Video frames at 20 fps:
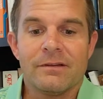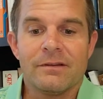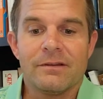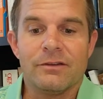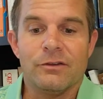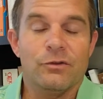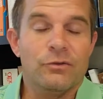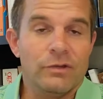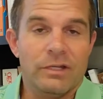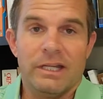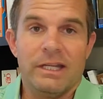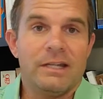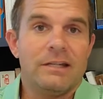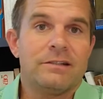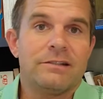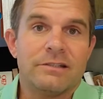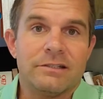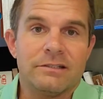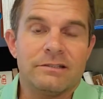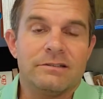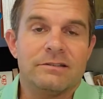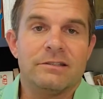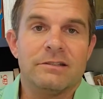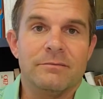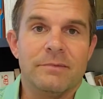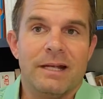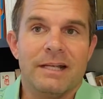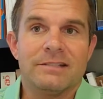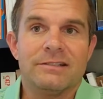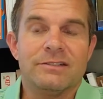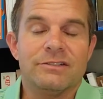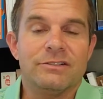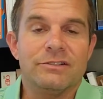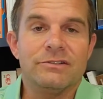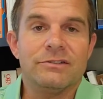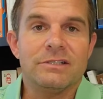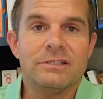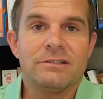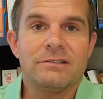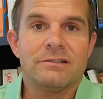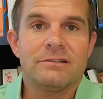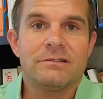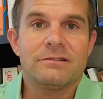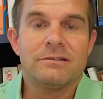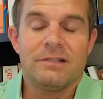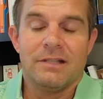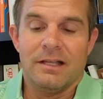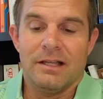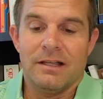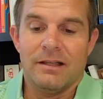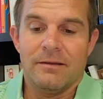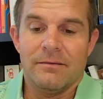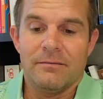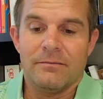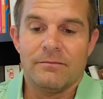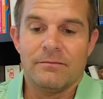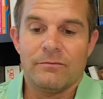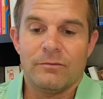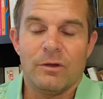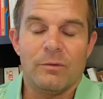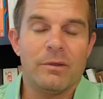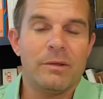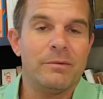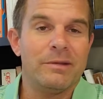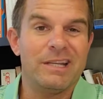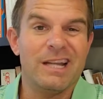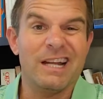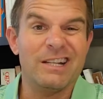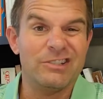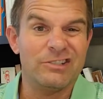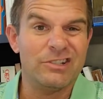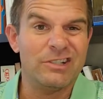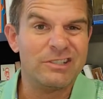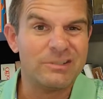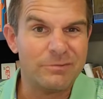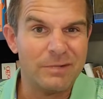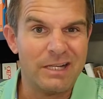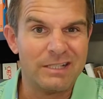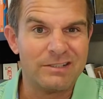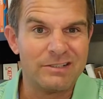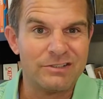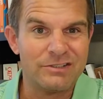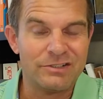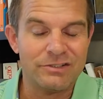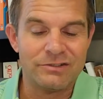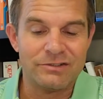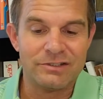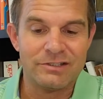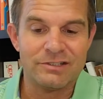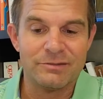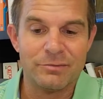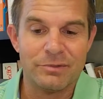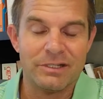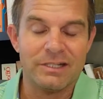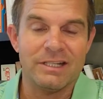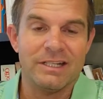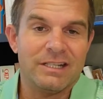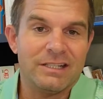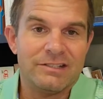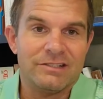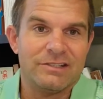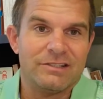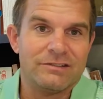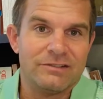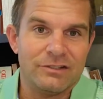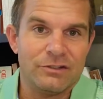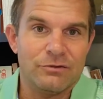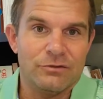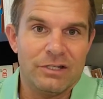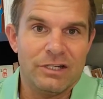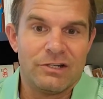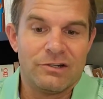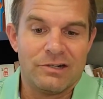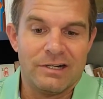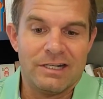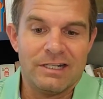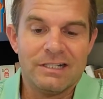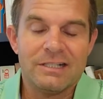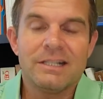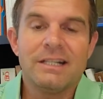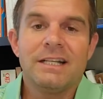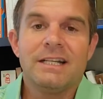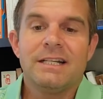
unique to, to Massachusetts. Um, well, maybe not just Massachusetts, but it, it is a unique credit.